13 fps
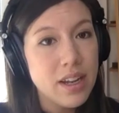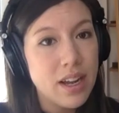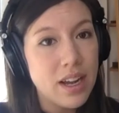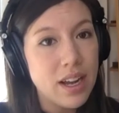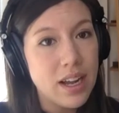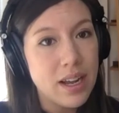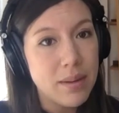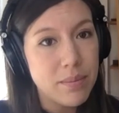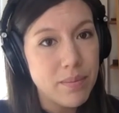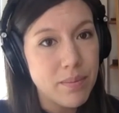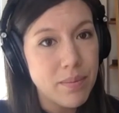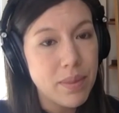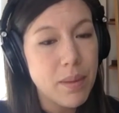
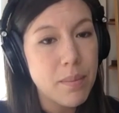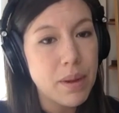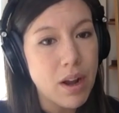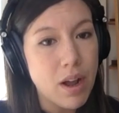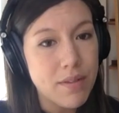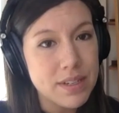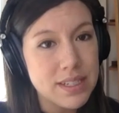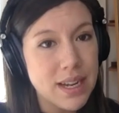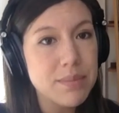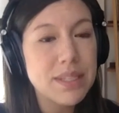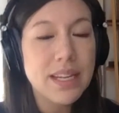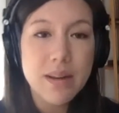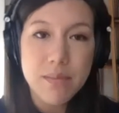Um, but
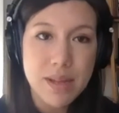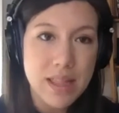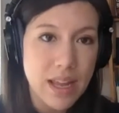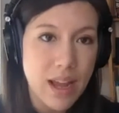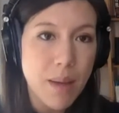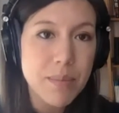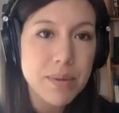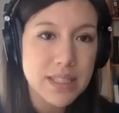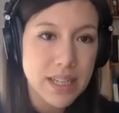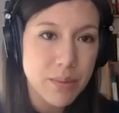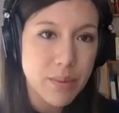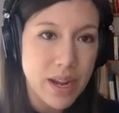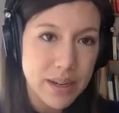oftentimes it can be the
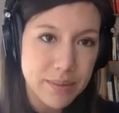opposite way.